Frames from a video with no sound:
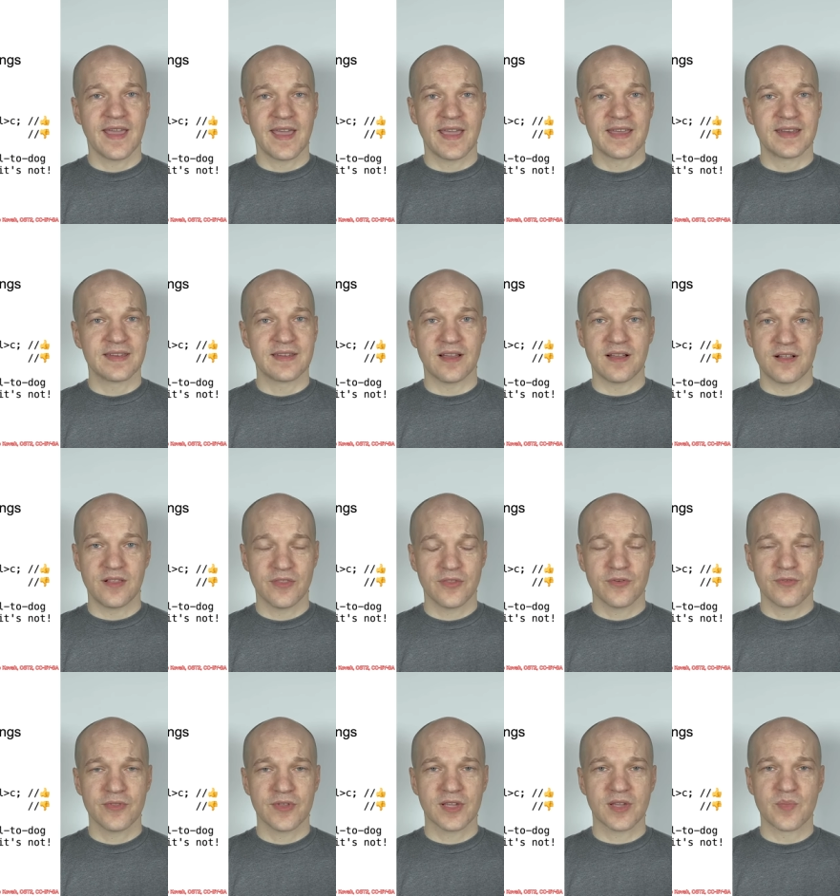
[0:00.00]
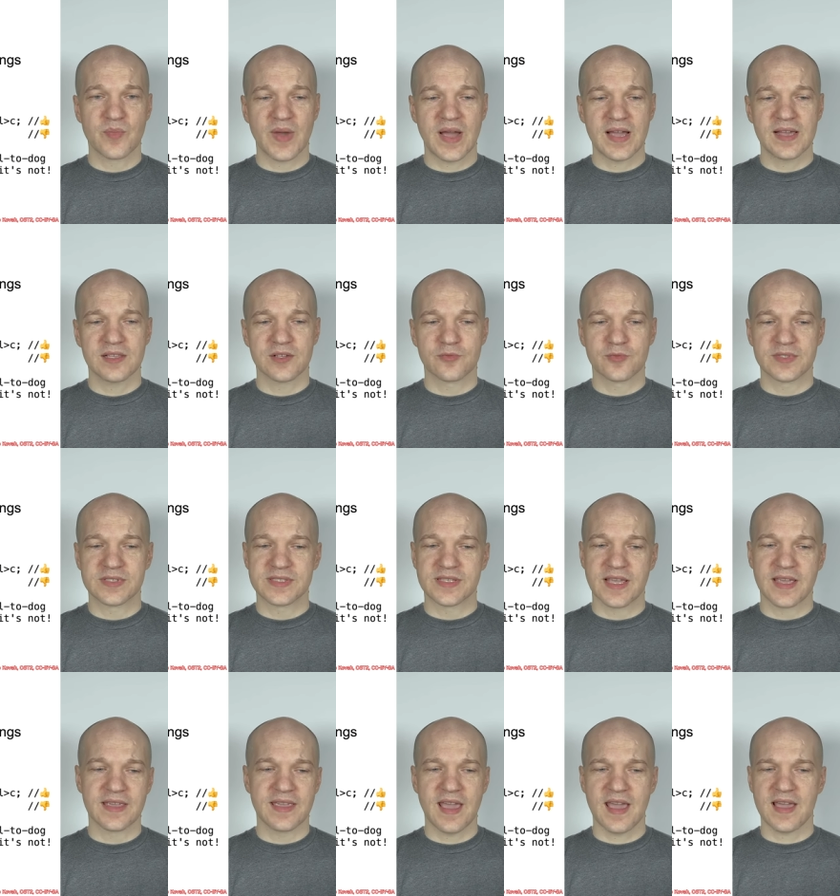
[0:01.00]
and although the compiler will
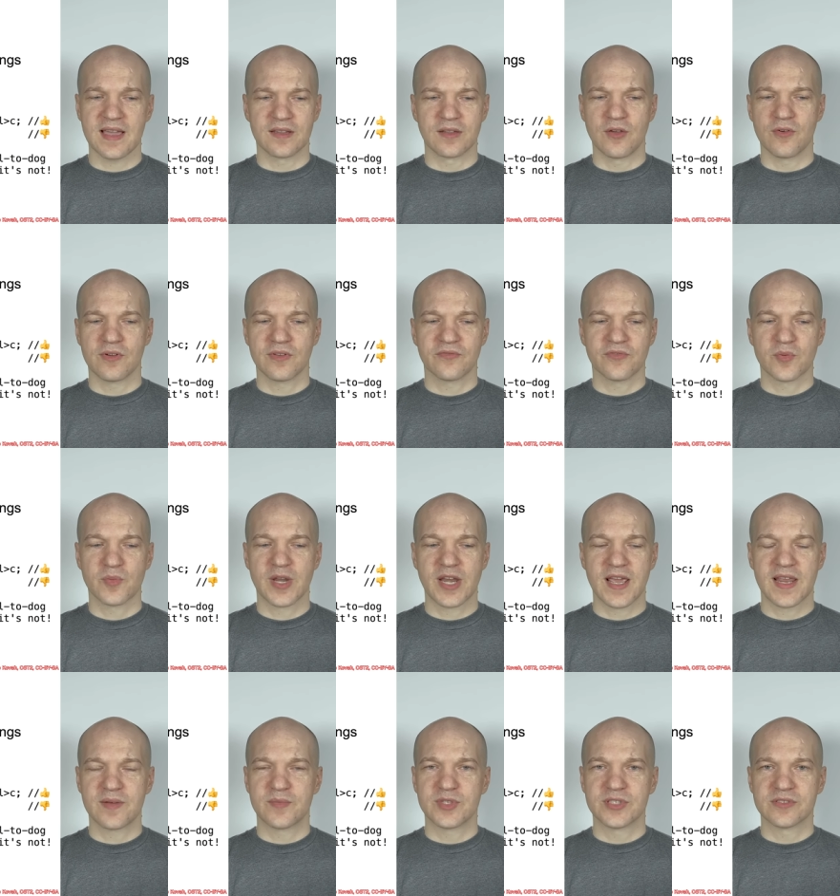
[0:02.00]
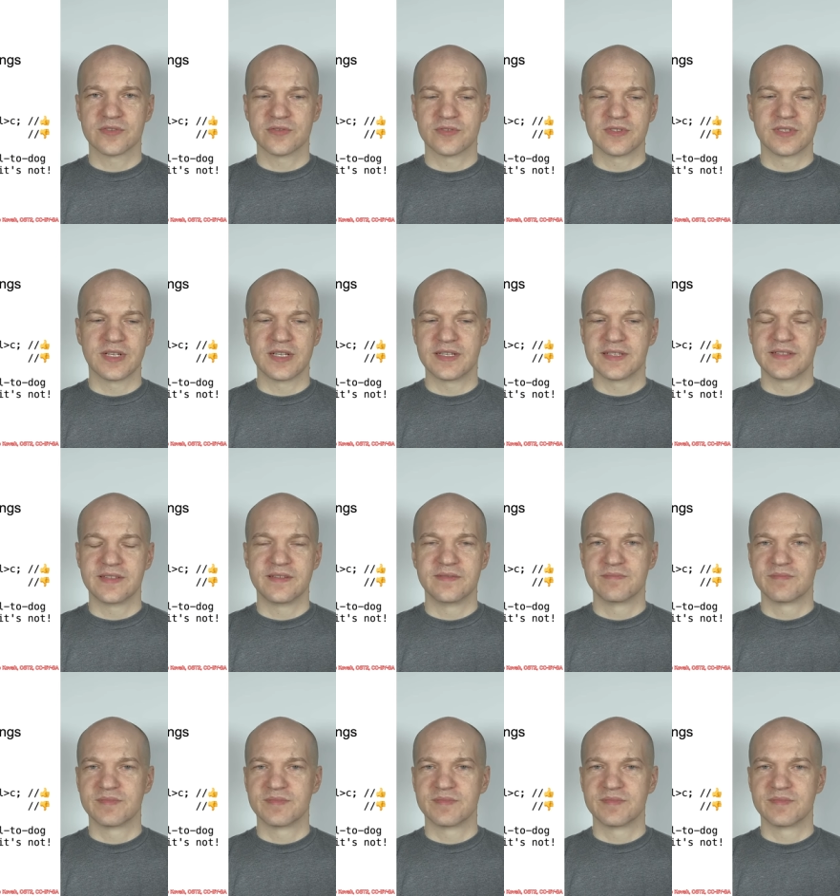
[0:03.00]
say, yeah, going from an animal to a, a